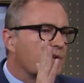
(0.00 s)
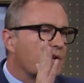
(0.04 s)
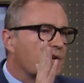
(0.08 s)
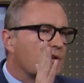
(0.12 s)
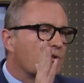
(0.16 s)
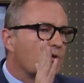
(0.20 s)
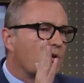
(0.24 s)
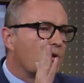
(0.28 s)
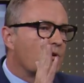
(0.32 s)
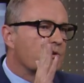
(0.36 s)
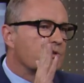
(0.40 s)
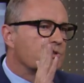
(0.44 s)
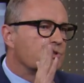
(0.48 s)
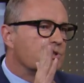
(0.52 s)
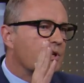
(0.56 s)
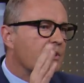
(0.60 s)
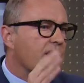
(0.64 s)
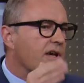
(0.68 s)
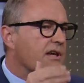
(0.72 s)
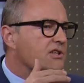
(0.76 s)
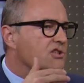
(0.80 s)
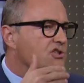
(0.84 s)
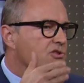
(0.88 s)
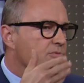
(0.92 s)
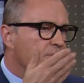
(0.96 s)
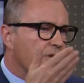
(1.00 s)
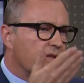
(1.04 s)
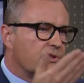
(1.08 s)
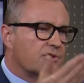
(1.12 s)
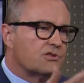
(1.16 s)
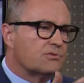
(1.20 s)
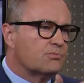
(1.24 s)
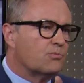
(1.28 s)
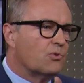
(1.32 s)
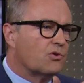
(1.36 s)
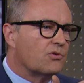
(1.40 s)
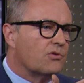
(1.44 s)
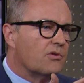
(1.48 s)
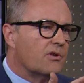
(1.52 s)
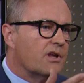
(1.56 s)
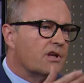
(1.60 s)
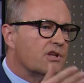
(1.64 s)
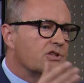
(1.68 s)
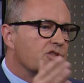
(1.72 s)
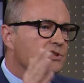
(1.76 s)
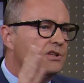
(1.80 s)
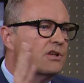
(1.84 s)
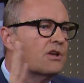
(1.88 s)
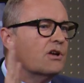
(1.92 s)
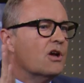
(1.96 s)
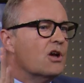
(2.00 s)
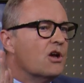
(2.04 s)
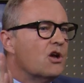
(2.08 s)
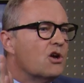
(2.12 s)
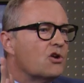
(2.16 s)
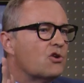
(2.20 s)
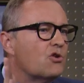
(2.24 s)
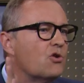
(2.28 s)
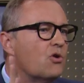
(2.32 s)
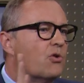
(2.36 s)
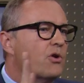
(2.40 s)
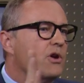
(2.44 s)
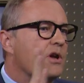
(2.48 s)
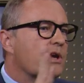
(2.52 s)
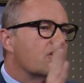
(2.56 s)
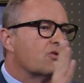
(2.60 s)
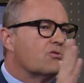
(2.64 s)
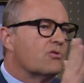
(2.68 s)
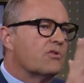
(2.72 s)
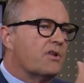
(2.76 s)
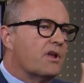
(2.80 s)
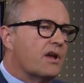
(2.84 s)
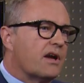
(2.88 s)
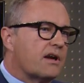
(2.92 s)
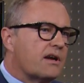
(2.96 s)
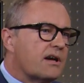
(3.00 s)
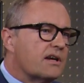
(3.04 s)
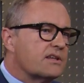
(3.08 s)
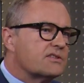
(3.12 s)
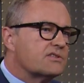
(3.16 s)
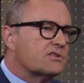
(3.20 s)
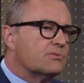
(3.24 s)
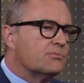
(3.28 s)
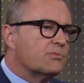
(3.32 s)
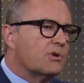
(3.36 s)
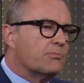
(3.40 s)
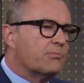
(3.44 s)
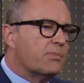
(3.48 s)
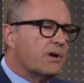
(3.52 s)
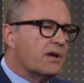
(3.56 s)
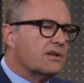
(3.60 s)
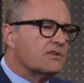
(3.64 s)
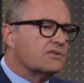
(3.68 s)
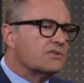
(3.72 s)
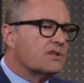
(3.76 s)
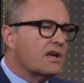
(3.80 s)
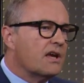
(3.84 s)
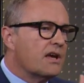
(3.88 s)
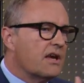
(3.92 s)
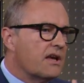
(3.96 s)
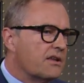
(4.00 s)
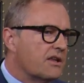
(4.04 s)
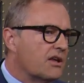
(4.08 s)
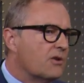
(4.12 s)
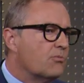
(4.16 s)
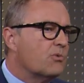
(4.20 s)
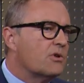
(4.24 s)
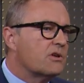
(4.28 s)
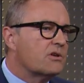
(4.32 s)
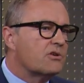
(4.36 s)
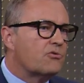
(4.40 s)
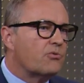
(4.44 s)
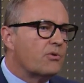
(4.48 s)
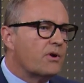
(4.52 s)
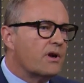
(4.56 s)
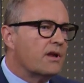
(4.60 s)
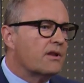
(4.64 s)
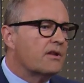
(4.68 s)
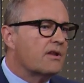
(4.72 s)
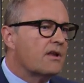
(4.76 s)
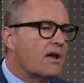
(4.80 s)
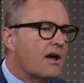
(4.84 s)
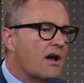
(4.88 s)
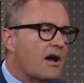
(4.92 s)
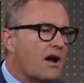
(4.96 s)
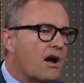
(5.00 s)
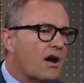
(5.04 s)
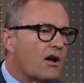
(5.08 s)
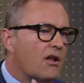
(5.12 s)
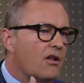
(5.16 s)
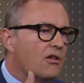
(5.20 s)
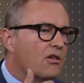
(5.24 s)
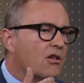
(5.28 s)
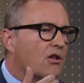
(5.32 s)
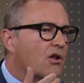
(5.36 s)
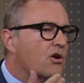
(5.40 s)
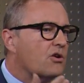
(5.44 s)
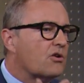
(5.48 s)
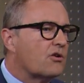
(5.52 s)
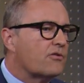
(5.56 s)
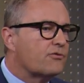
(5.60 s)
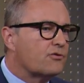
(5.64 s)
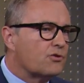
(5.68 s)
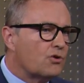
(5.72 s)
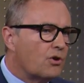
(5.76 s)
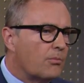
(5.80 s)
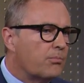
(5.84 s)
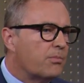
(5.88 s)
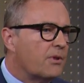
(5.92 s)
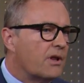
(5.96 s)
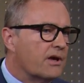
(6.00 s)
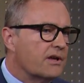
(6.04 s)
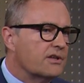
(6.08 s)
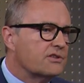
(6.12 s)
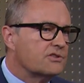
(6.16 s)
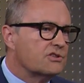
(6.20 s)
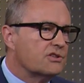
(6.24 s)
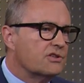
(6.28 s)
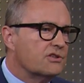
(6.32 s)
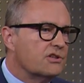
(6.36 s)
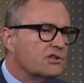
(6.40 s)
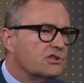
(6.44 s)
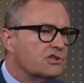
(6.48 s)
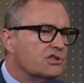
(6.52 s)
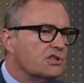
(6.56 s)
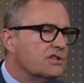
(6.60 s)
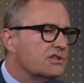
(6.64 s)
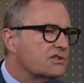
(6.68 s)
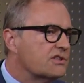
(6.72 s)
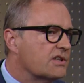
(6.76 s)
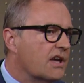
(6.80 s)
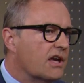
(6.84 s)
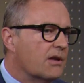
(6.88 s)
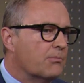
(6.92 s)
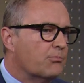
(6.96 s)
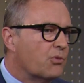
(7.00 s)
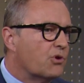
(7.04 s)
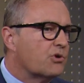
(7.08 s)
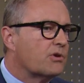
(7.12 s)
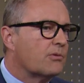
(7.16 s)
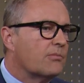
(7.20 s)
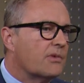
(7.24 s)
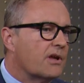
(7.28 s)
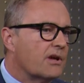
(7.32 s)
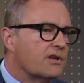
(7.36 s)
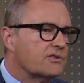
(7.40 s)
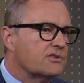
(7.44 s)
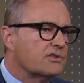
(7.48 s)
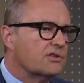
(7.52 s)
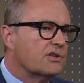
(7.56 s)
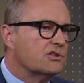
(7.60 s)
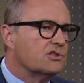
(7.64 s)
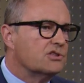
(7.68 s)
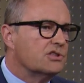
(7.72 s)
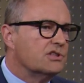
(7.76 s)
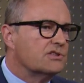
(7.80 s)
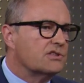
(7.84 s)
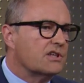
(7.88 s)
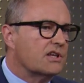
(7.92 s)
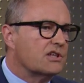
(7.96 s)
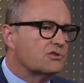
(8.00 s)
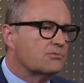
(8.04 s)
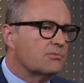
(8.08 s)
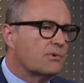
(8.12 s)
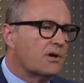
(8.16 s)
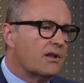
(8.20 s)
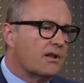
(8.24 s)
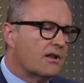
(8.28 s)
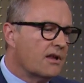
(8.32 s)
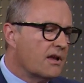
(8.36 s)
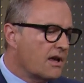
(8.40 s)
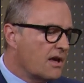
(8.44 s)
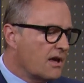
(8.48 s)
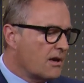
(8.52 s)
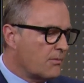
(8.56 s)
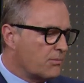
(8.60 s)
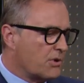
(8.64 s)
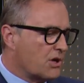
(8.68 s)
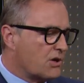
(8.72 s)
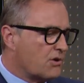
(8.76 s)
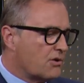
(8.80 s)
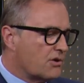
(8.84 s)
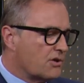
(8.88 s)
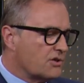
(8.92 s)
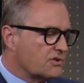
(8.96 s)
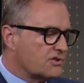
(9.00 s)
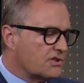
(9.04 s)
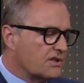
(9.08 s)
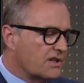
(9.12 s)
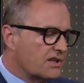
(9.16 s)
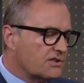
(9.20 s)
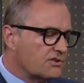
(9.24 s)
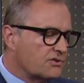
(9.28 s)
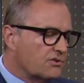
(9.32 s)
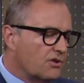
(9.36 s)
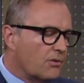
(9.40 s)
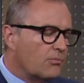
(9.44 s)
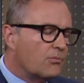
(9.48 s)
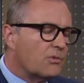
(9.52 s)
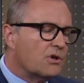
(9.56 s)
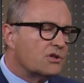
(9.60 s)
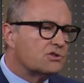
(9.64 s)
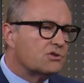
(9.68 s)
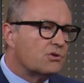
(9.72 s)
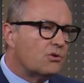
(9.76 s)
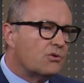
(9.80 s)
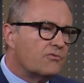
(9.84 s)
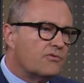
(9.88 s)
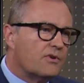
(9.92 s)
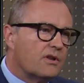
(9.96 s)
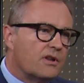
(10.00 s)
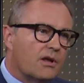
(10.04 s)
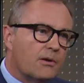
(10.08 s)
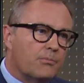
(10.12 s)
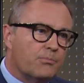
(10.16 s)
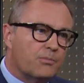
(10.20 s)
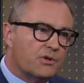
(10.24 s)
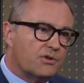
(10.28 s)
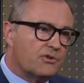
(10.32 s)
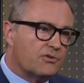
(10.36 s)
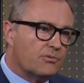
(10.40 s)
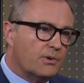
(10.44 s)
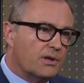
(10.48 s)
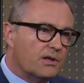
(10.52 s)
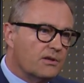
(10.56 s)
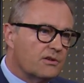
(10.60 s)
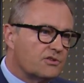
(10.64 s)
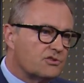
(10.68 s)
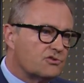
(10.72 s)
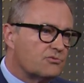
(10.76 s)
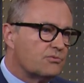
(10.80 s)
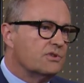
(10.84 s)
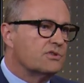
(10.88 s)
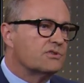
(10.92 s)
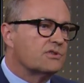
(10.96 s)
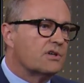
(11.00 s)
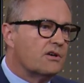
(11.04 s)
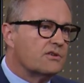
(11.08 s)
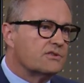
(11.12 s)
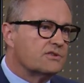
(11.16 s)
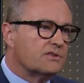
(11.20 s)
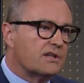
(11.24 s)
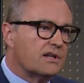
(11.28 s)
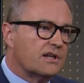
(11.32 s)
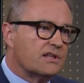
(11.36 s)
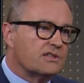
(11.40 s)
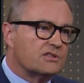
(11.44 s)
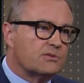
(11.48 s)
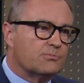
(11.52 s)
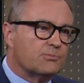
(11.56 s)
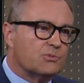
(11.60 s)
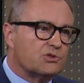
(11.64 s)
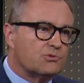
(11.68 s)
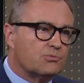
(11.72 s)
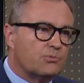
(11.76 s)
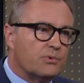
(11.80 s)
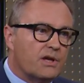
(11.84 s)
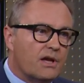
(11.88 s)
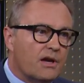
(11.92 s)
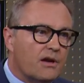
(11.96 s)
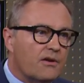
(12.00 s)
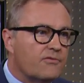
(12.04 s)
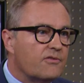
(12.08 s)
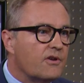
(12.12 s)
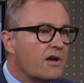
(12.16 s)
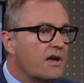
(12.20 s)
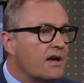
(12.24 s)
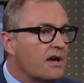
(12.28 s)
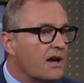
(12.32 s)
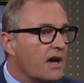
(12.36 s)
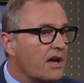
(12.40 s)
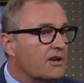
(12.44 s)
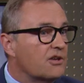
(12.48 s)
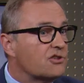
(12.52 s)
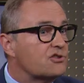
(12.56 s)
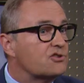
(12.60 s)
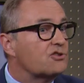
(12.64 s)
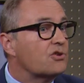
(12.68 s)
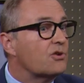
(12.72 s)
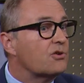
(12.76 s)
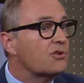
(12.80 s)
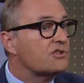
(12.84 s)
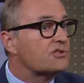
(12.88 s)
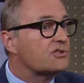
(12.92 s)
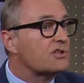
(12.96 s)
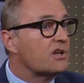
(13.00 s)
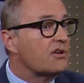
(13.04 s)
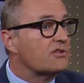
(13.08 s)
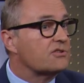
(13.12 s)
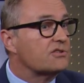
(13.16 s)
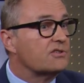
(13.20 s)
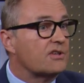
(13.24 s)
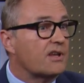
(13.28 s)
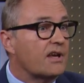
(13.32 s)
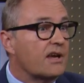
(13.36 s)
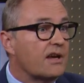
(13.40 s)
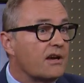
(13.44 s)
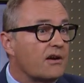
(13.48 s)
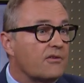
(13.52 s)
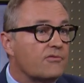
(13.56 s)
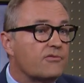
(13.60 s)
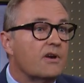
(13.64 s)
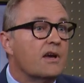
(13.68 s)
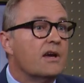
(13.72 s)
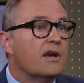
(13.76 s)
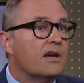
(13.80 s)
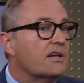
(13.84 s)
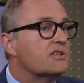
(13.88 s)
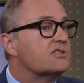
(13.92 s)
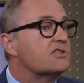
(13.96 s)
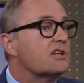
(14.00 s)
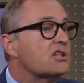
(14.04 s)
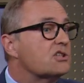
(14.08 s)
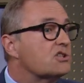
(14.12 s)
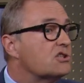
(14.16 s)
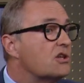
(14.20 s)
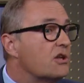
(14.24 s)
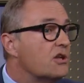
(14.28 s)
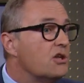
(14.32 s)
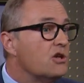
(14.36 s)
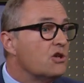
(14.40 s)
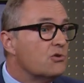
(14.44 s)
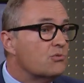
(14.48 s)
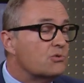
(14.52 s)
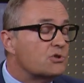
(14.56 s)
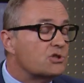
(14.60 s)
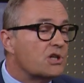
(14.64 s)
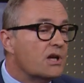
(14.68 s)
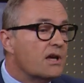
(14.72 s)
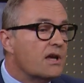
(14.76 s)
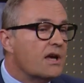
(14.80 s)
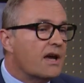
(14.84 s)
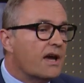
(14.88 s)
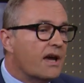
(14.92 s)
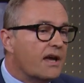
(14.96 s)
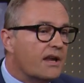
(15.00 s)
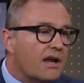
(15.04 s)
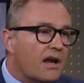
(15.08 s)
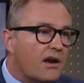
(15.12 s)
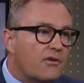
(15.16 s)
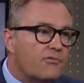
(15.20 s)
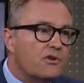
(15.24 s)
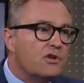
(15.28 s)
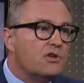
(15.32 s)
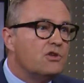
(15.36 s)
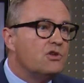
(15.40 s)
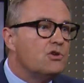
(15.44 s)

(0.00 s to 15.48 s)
technology like sweetness modulation going into their customer base, that will create a lot of top-line synergies and bottom-line synergies as well, because there's not much overlap between the 3,000 customers we have and the 30,000 they have. It's actually huge. And every